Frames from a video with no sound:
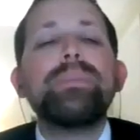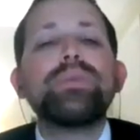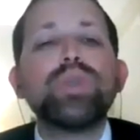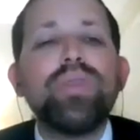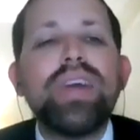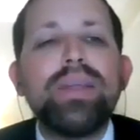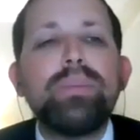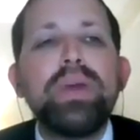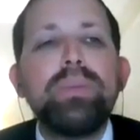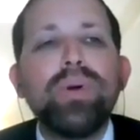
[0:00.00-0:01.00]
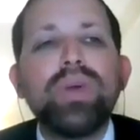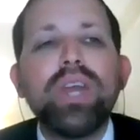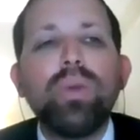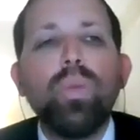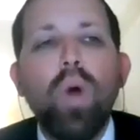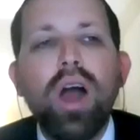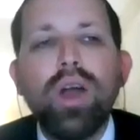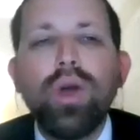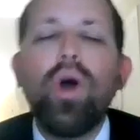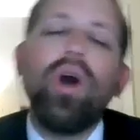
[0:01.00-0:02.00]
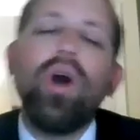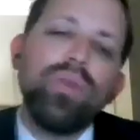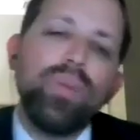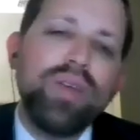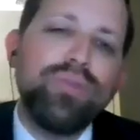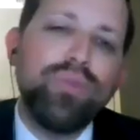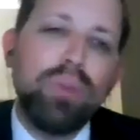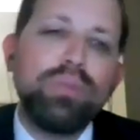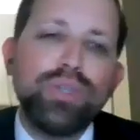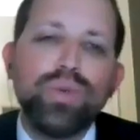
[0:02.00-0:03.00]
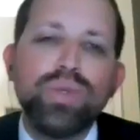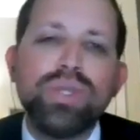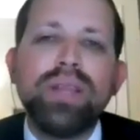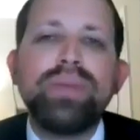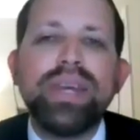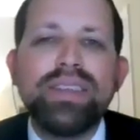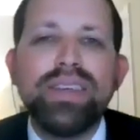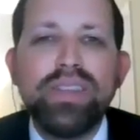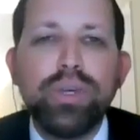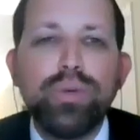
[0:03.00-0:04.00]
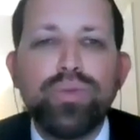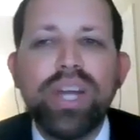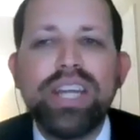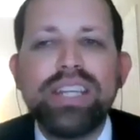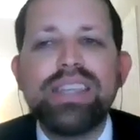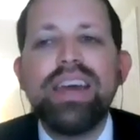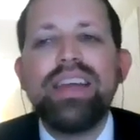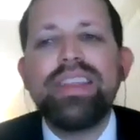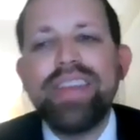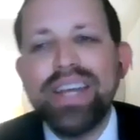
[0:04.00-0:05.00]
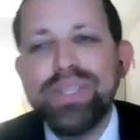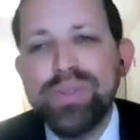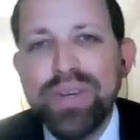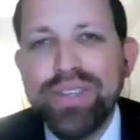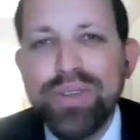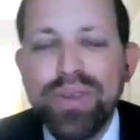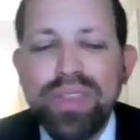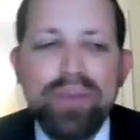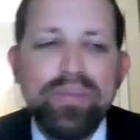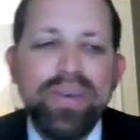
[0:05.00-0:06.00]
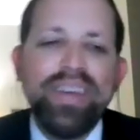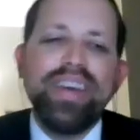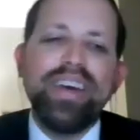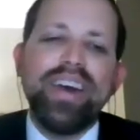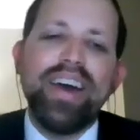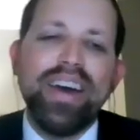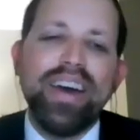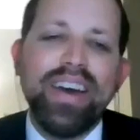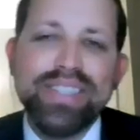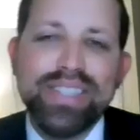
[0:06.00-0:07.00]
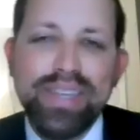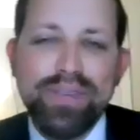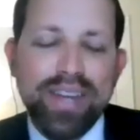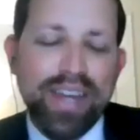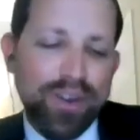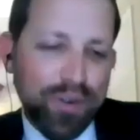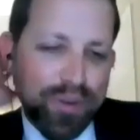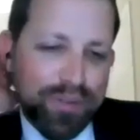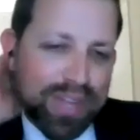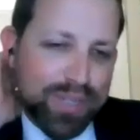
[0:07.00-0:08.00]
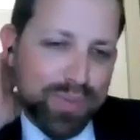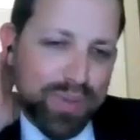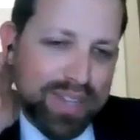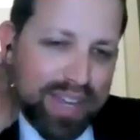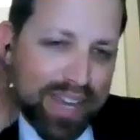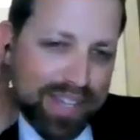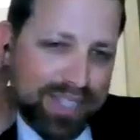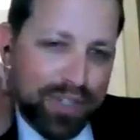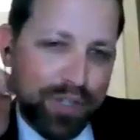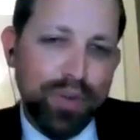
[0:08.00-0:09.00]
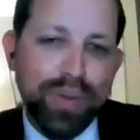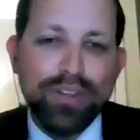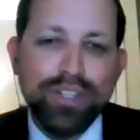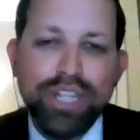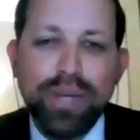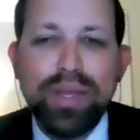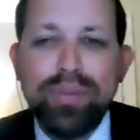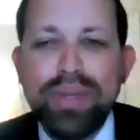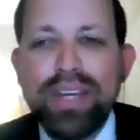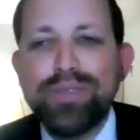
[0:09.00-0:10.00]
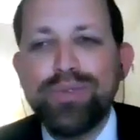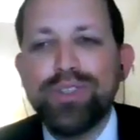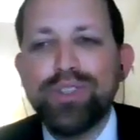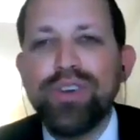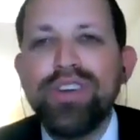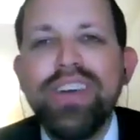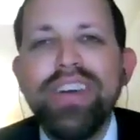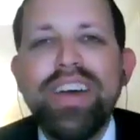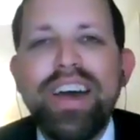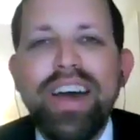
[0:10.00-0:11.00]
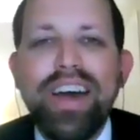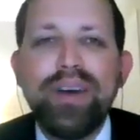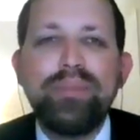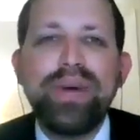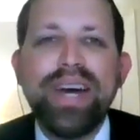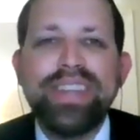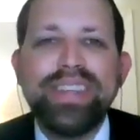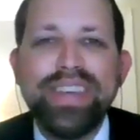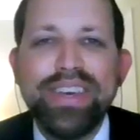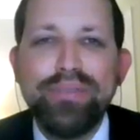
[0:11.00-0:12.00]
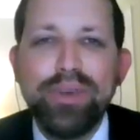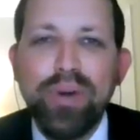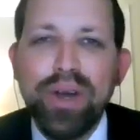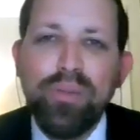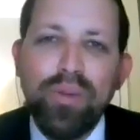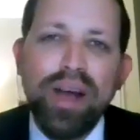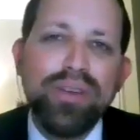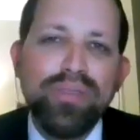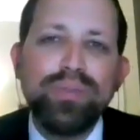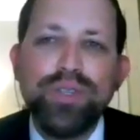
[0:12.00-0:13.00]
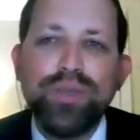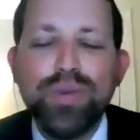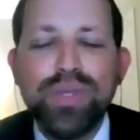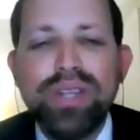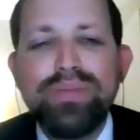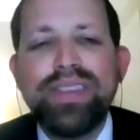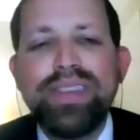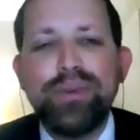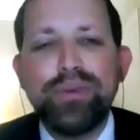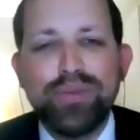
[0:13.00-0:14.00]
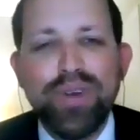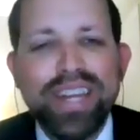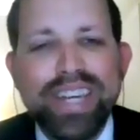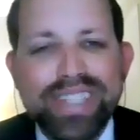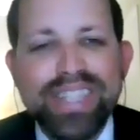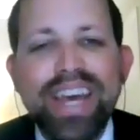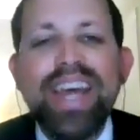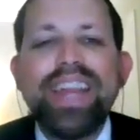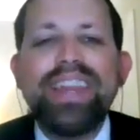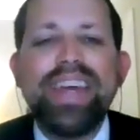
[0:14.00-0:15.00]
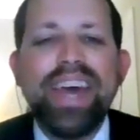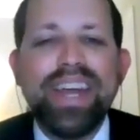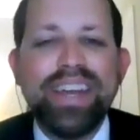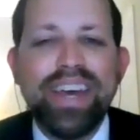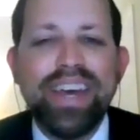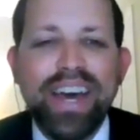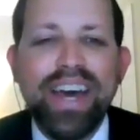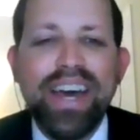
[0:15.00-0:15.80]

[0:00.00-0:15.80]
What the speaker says: so that people can walk all the way from Jerusalem until the Euphrates. That's what it took them. Stephen, I don't know if that's what it takes. You're in better shape than me, that's for sure. But if you want to walk from Jerusalem to the Euphrates, then